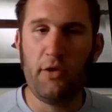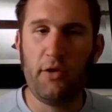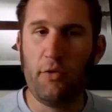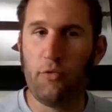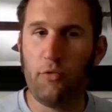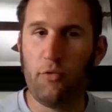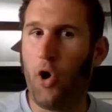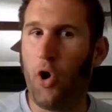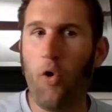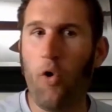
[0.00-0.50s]

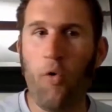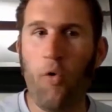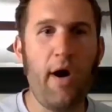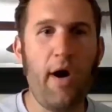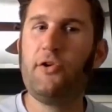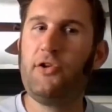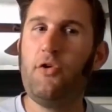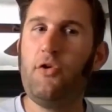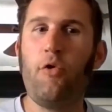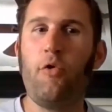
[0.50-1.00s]
You don't
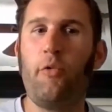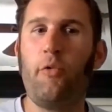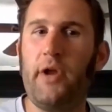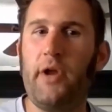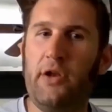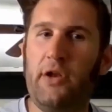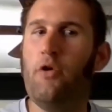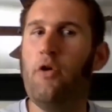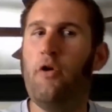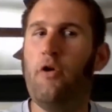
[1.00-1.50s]
want to do a
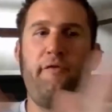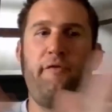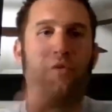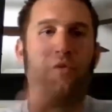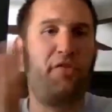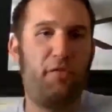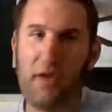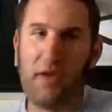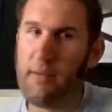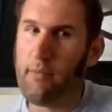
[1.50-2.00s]
renewal for
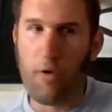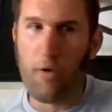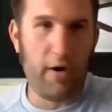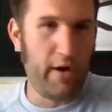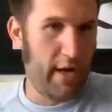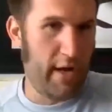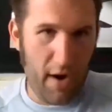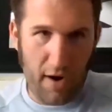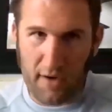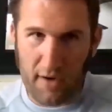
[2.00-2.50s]
3 more
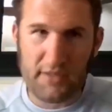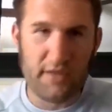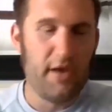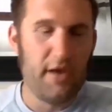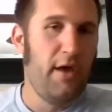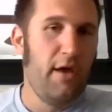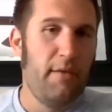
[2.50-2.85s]
years